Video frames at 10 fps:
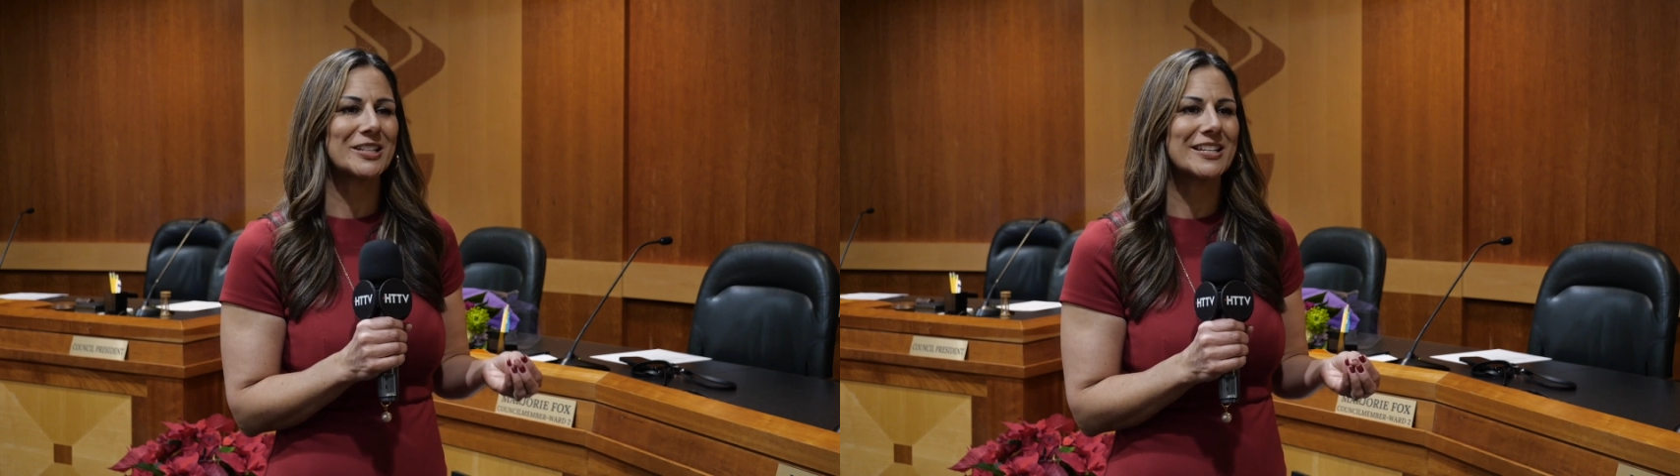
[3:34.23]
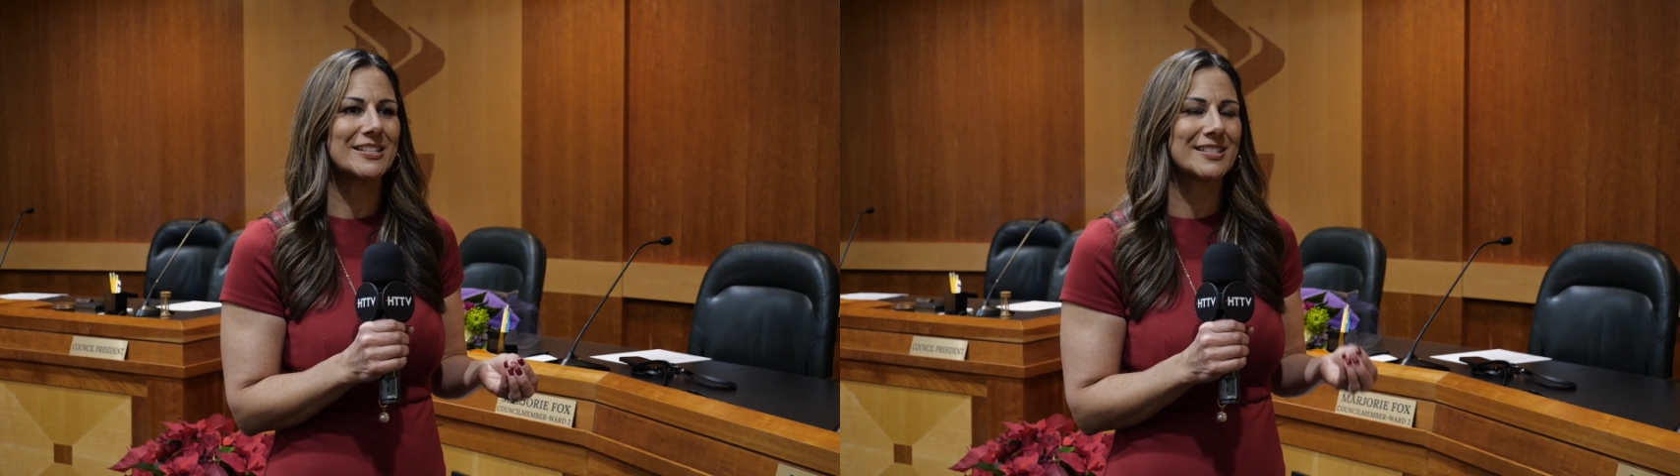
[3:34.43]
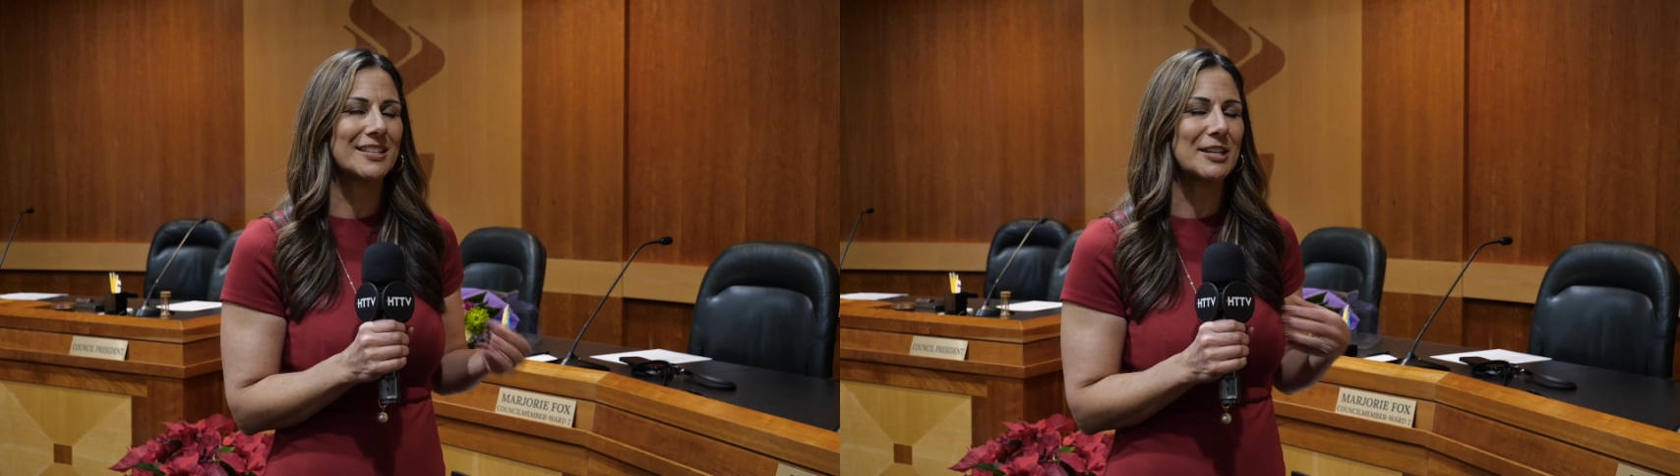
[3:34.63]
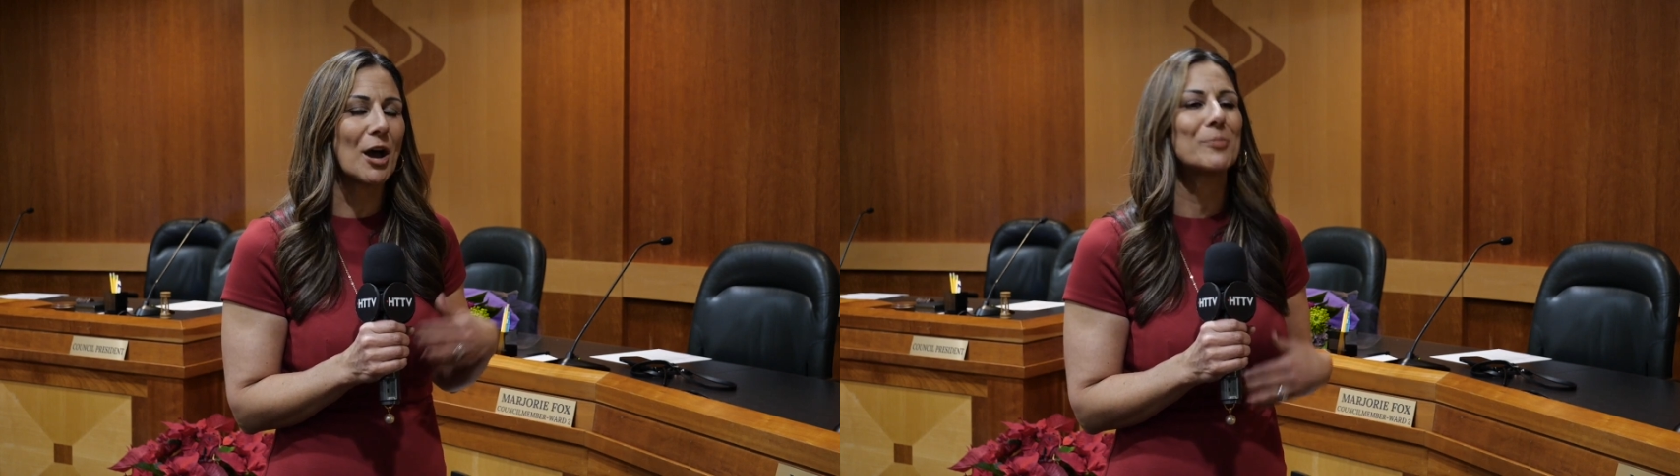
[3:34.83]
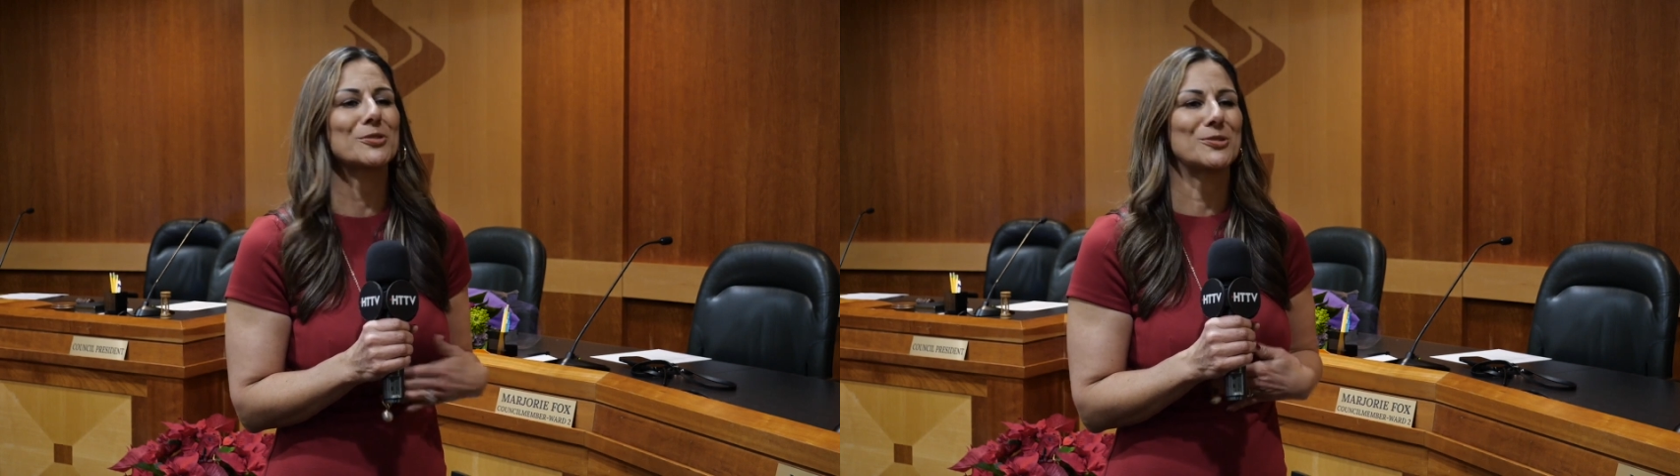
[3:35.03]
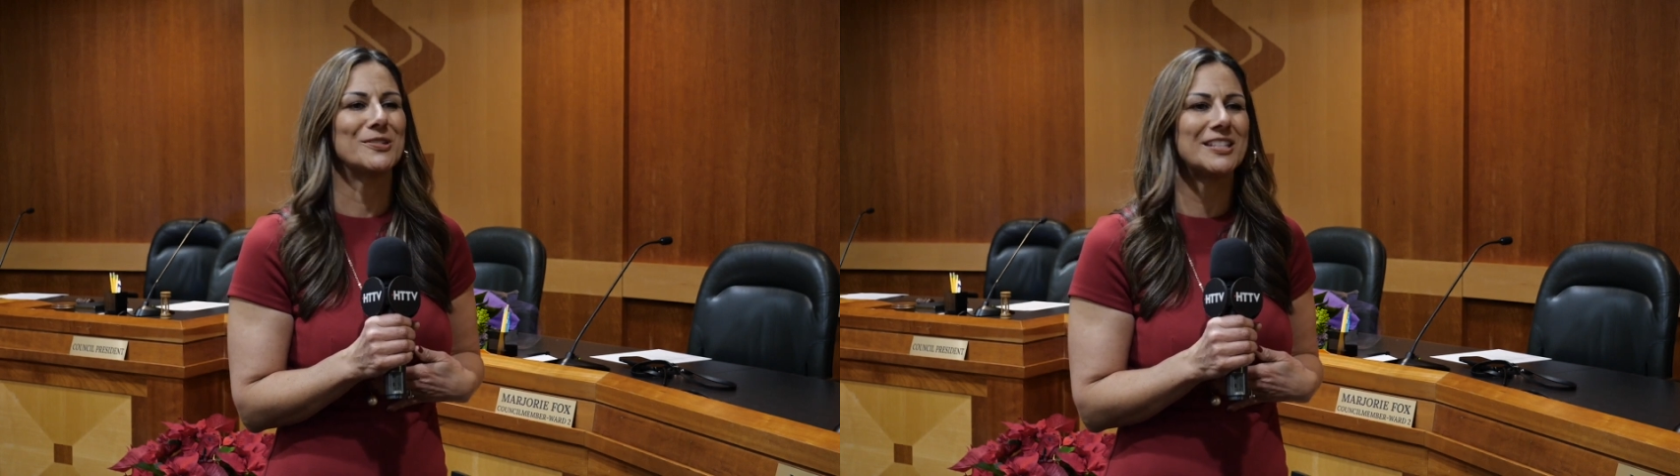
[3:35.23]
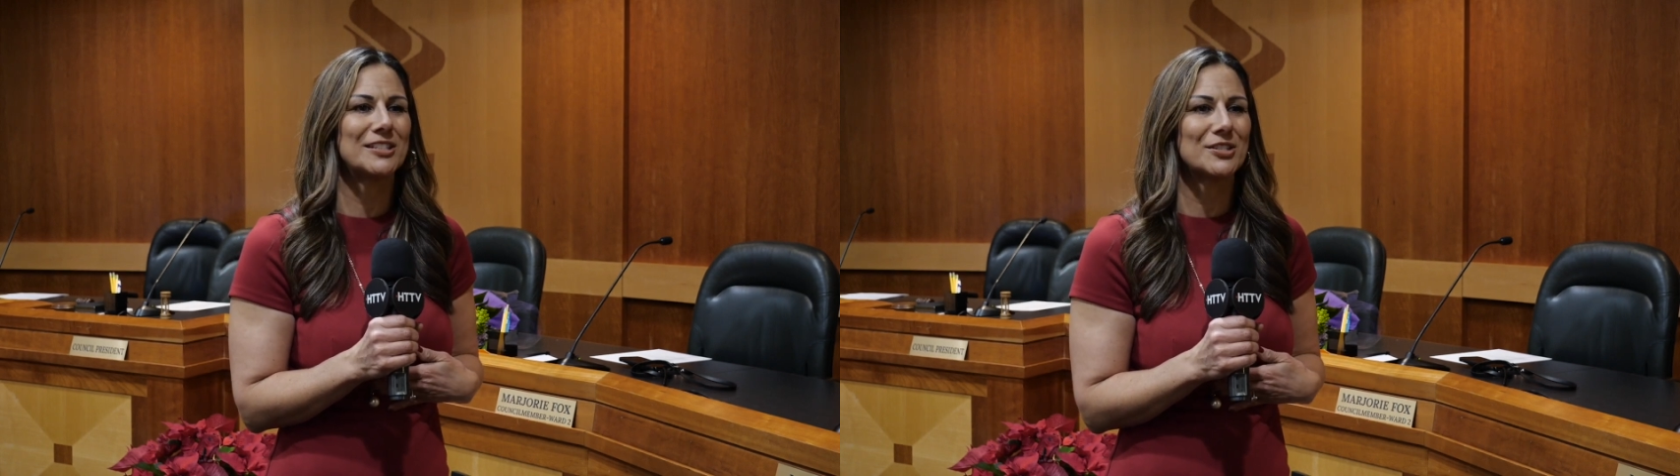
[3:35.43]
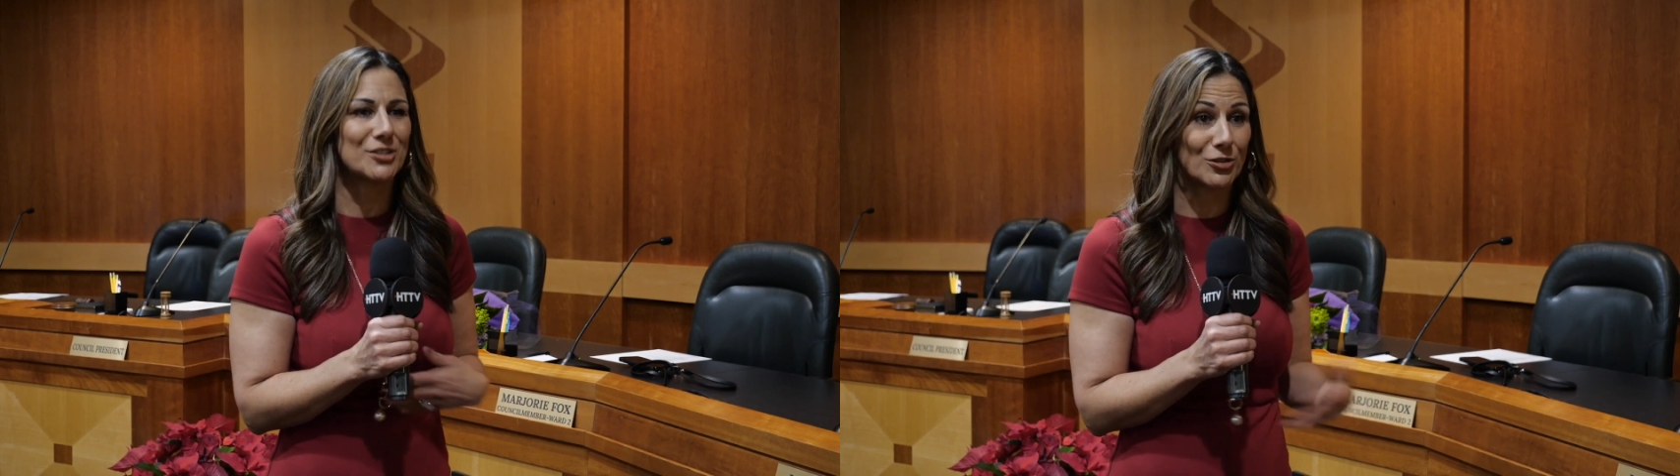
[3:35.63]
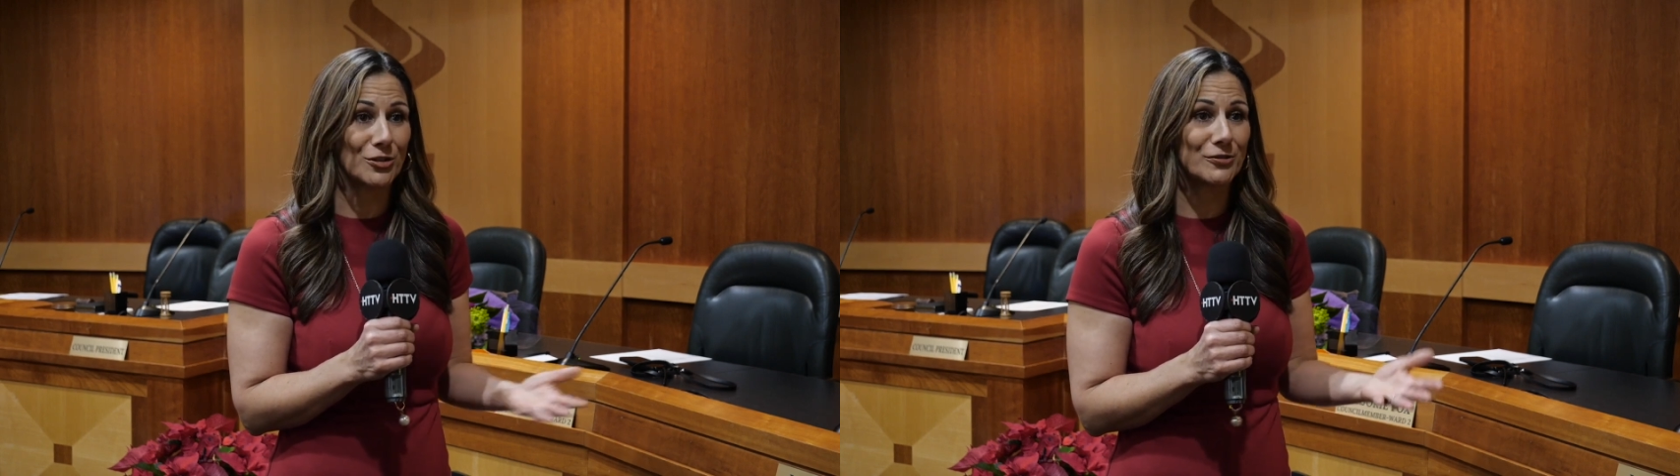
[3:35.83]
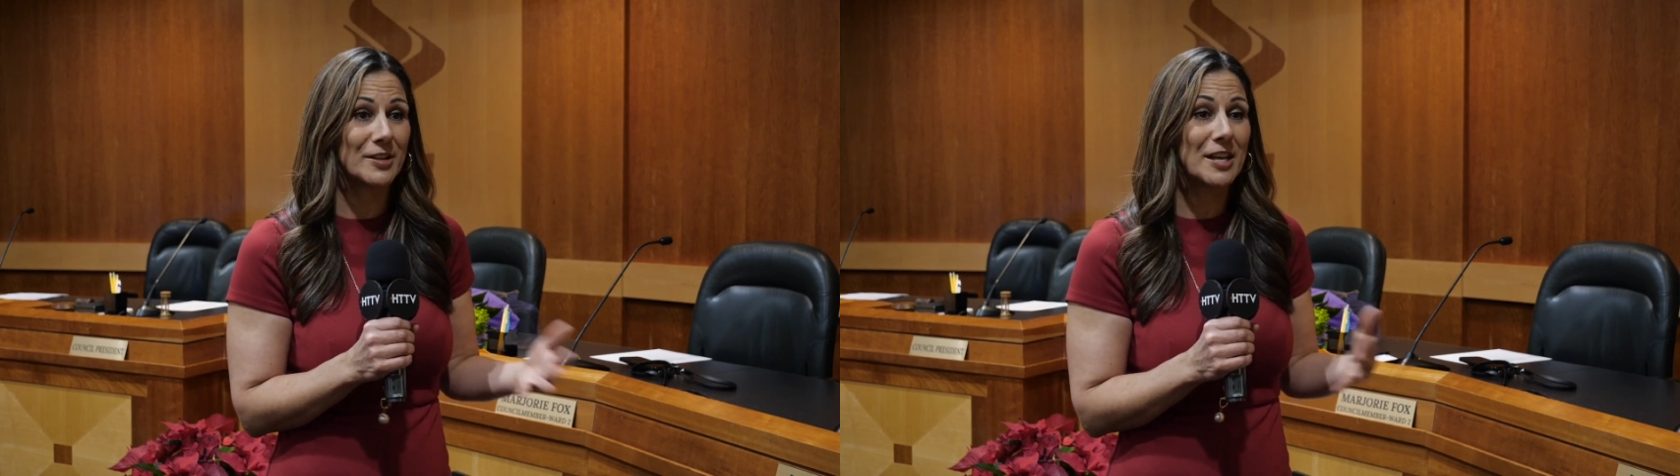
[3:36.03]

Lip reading: is the opportunity to serve